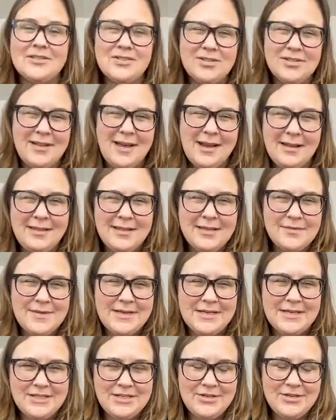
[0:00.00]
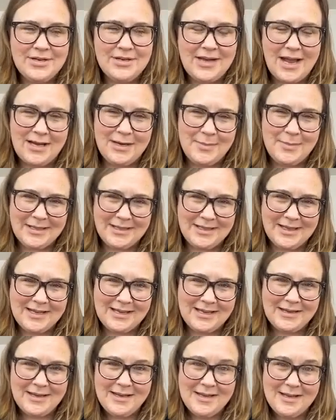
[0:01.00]
There's a lot of things we can do to kind of be
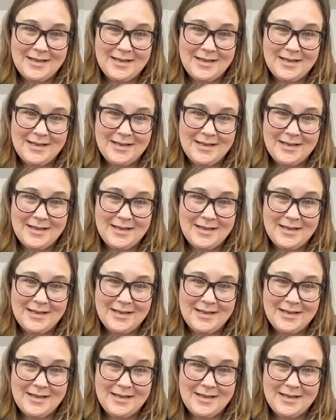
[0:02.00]
like,